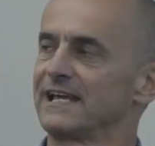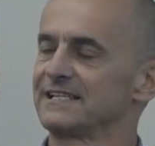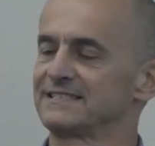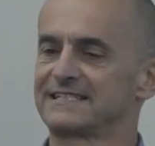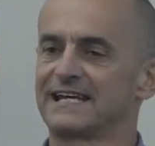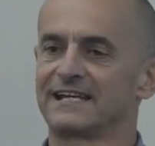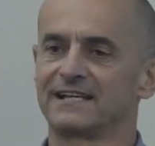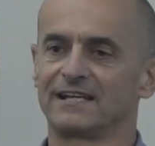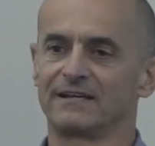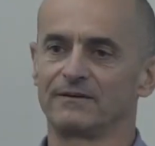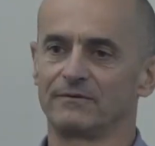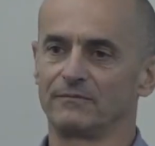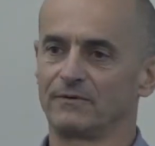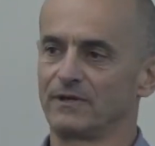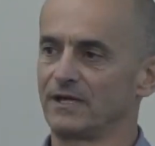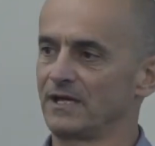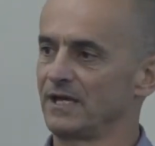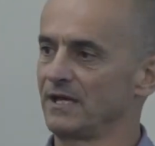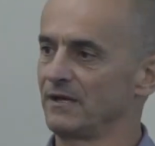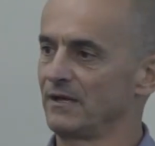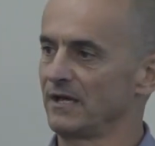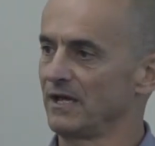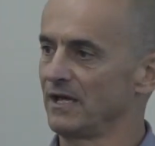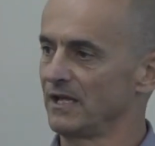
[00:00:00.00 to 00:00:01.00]
done
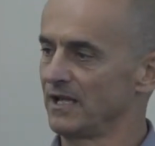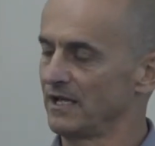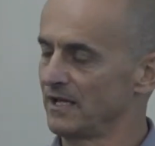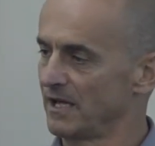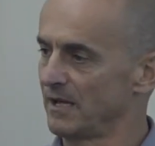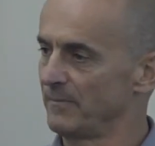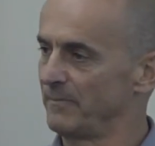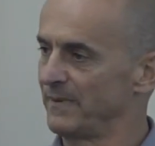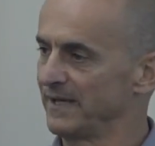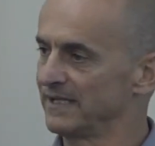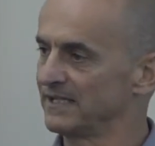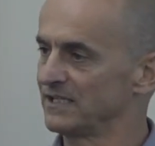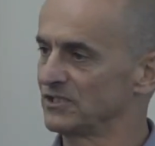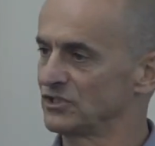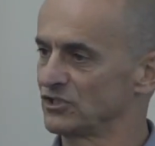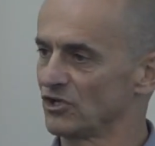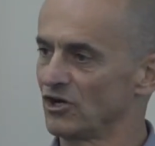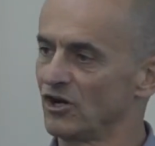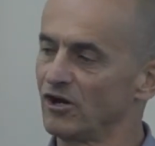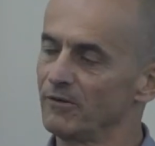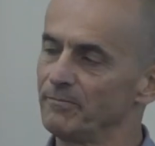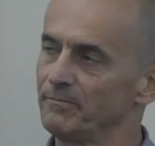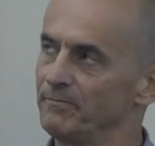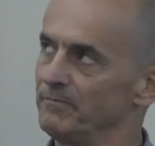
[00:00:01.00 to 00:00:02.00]
a better
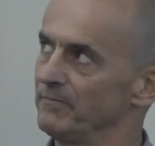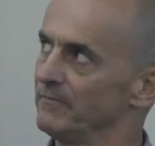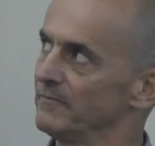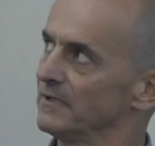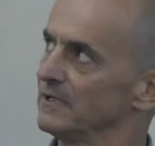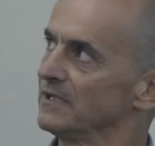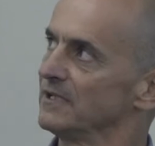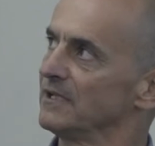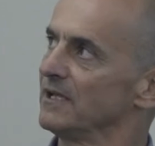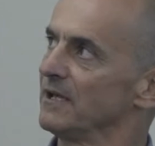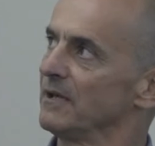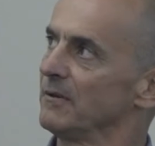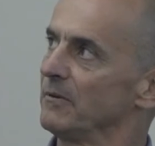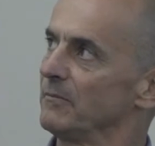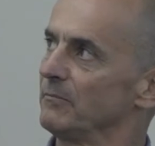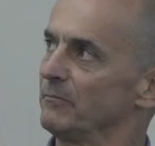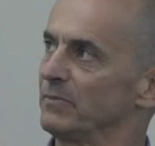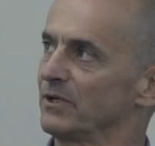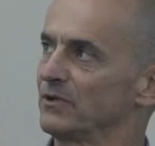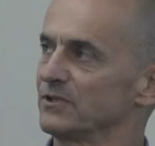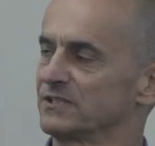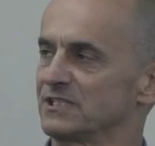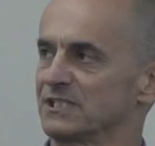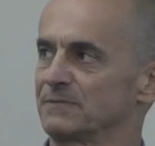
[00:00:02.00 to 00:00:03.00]
job
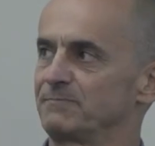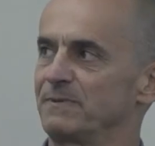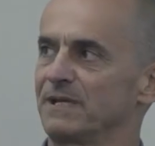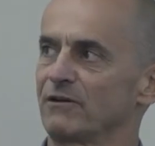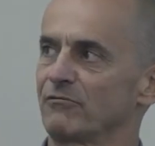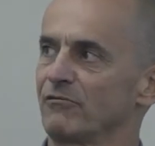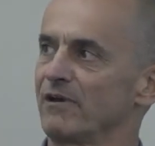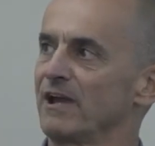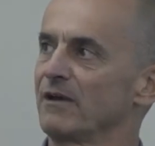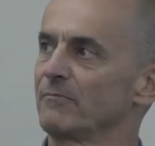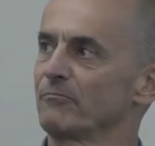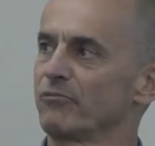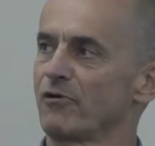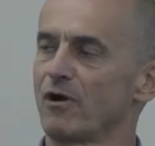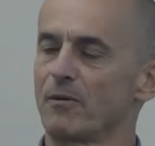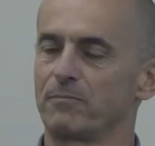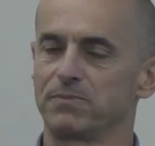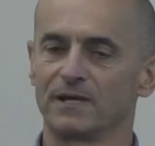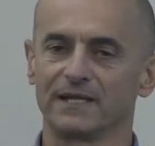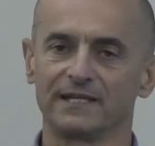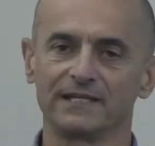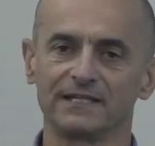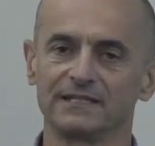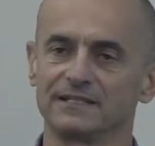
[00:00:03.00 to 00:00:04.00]
because it's been ground
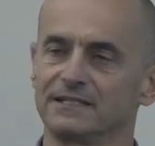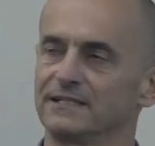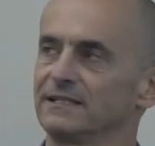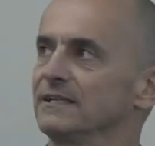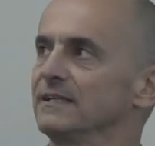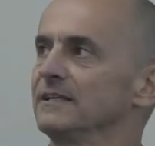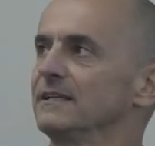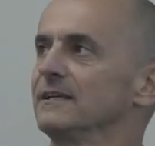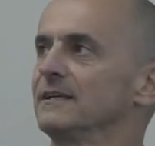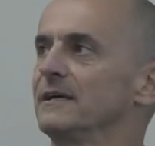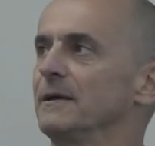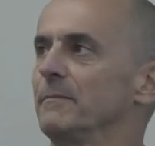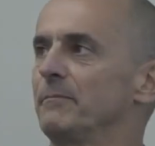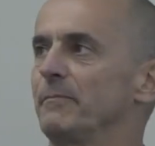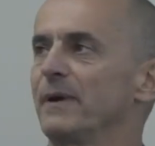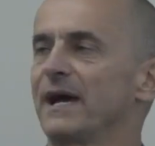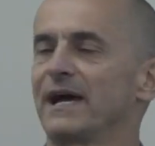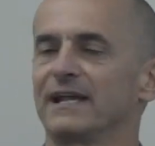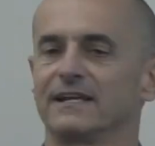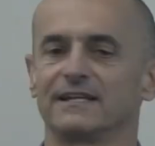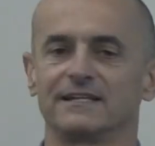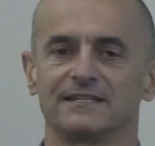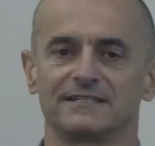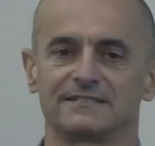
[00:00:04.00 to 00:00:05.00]
properly,
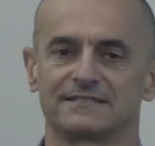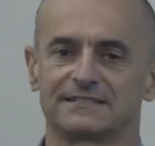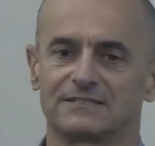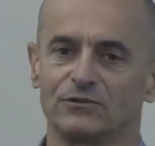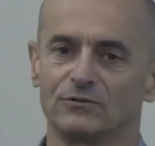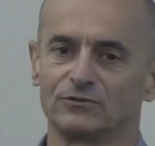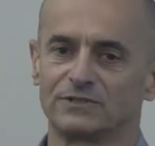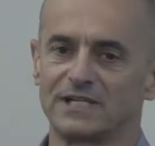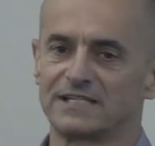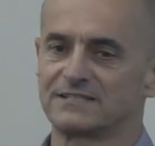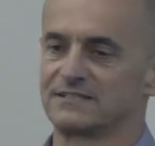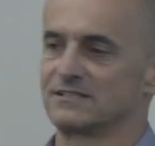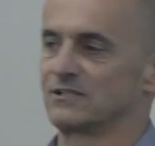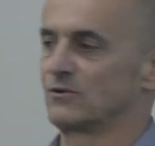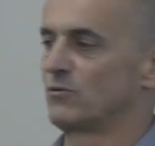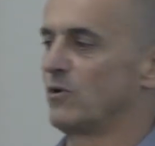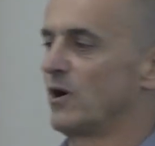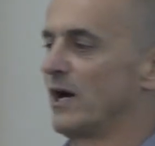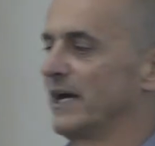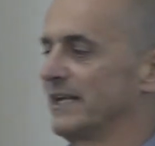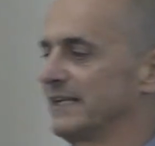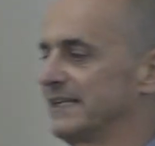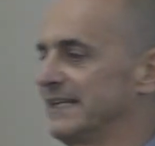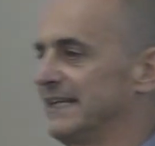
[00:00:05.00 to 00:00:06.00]
but it still doesn't
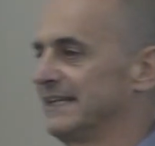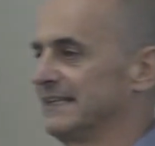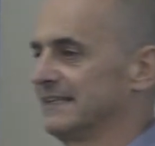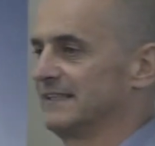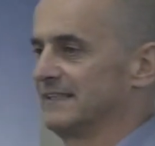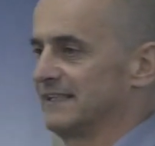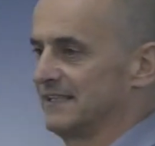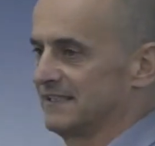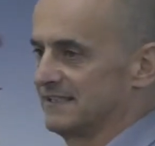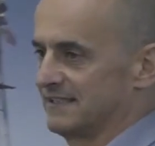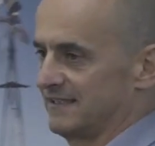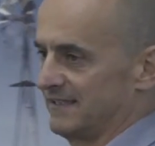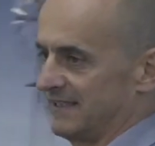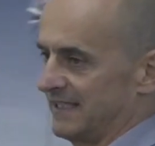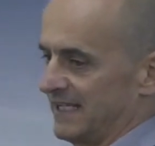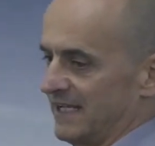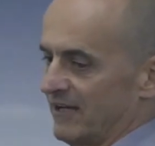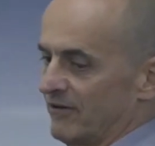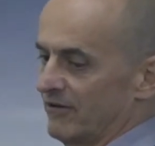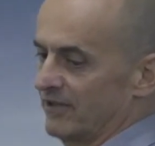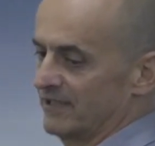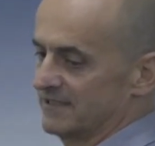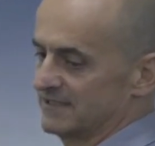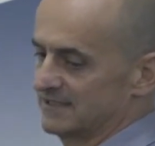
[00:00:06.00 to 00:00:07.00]
quite get into the
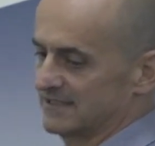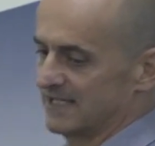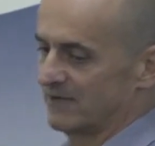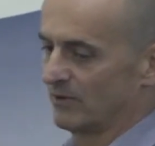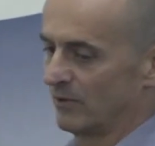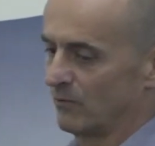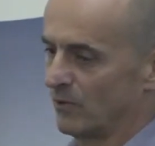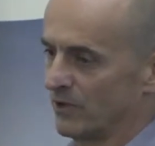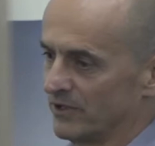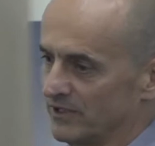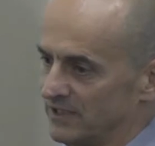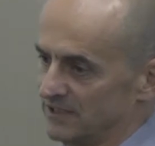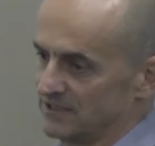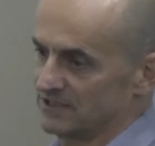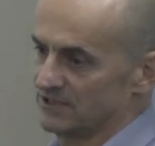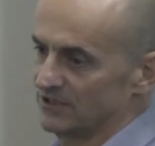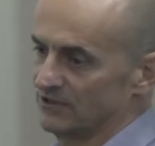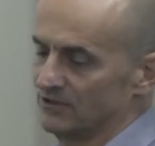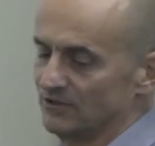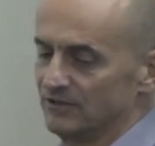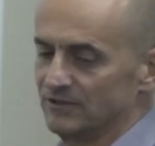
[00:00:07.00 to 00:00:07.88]
areas that we want it to.